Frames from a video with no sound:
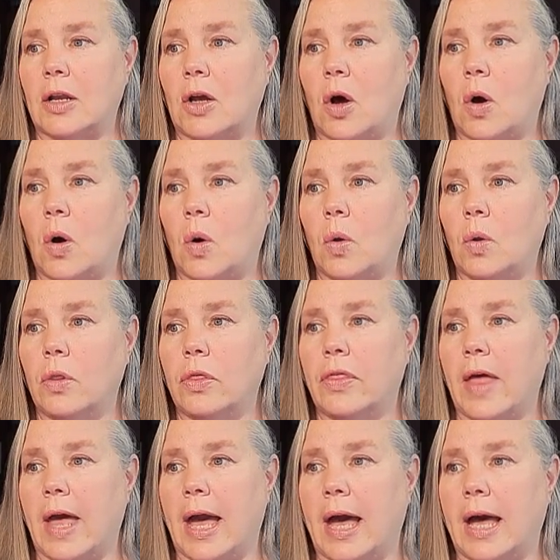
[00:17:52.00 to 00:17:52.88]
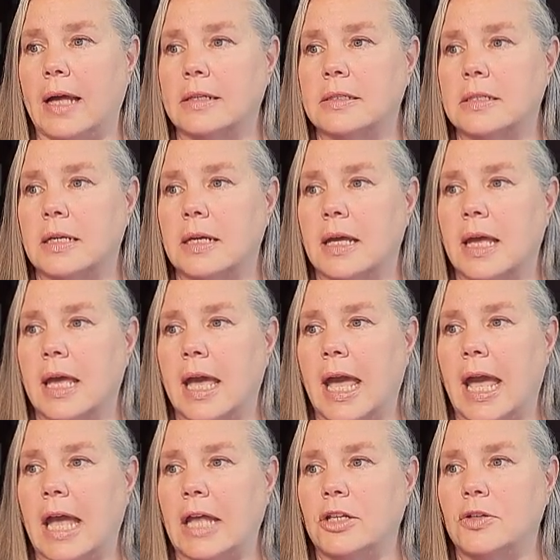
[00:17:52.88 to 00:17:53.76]
hold that.
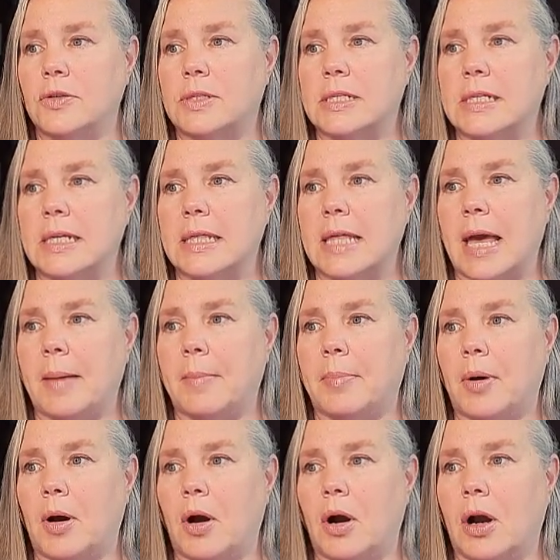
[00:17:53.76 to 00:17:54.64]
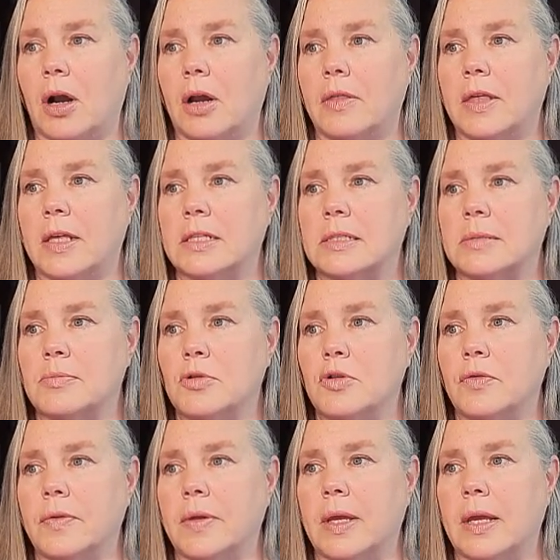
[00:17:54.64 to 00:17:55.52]
And you see that bar that's
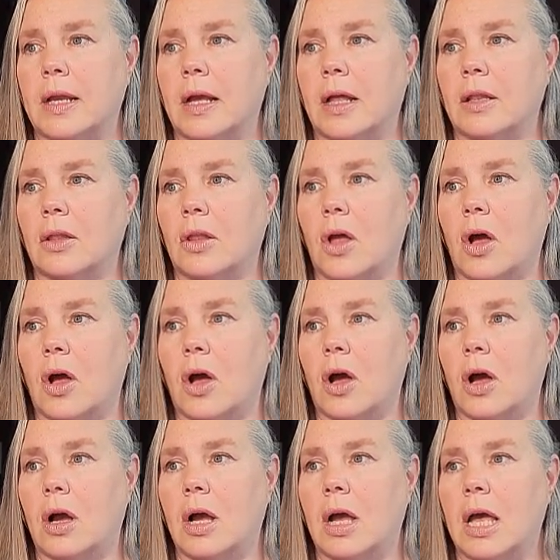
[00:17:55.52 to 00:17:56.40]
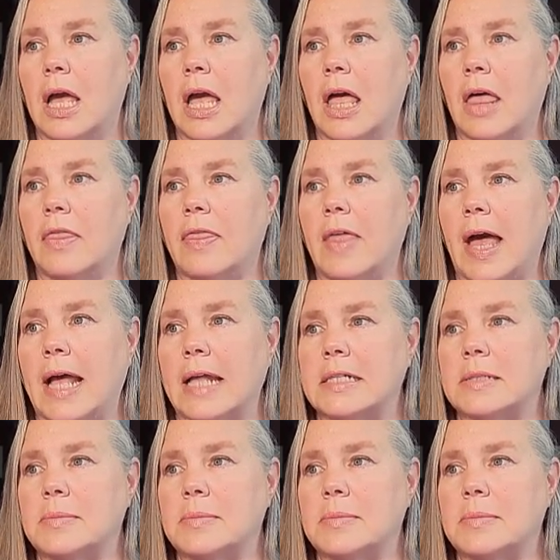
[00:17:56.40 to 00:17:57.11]
moving along? That's